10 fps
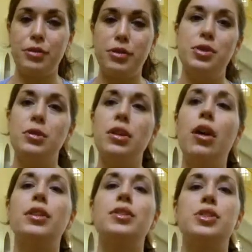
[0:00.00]
for too
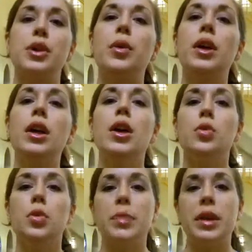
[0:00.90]
long. So
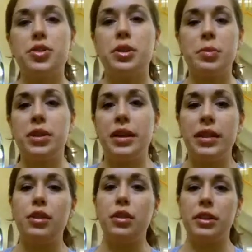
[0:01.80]
we'll make sure that we plan
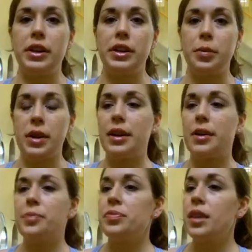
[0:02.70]
that early in the week.
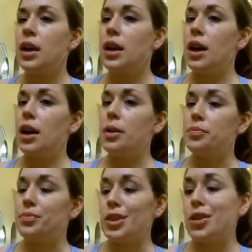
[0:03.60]

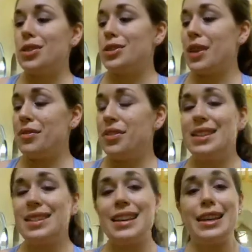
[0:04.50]
You also have
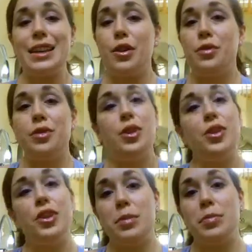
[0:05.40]
things like, if you know
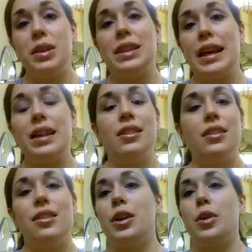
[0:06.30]
you're going to be late
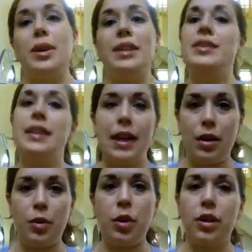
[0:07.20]
on a Wednesday
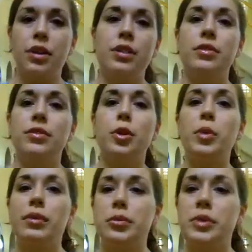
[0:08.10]
at work for
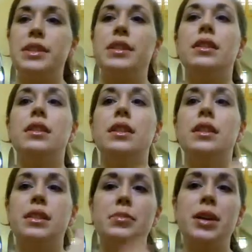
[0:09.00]
whatever reason,
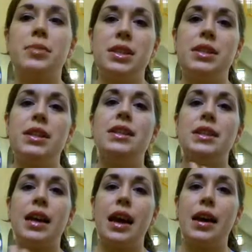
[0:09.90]
sometimes it's nice to
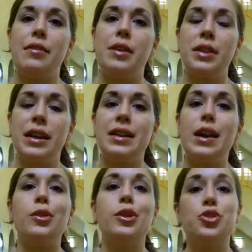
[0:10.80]
have it planned
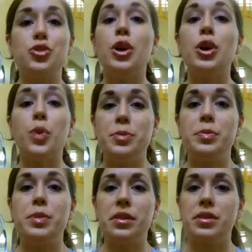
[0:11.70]
out because you know which
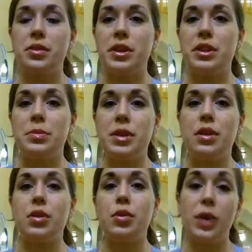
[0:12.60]
meal is going to be
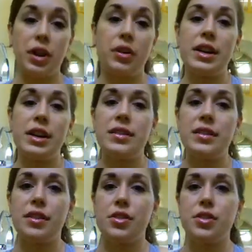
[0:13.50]
quicker and
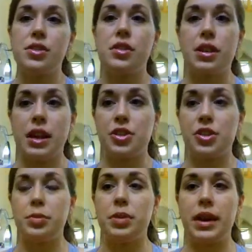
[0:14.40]
easier. So you can
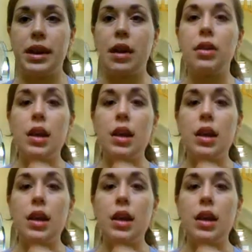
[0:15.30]
actually plan it out